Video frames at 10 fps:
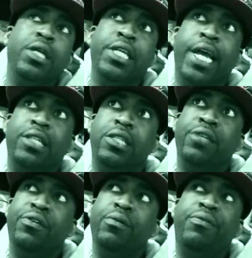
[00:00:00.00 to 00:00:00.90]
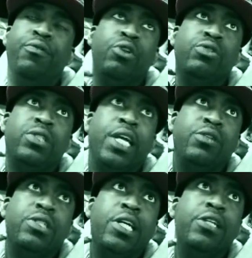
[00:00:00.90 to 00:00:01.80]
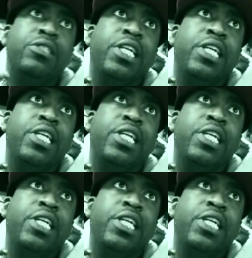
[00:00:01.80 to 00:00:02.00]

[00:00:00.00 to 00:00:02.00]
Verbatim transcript: he had to give him four hundred thousand dollars.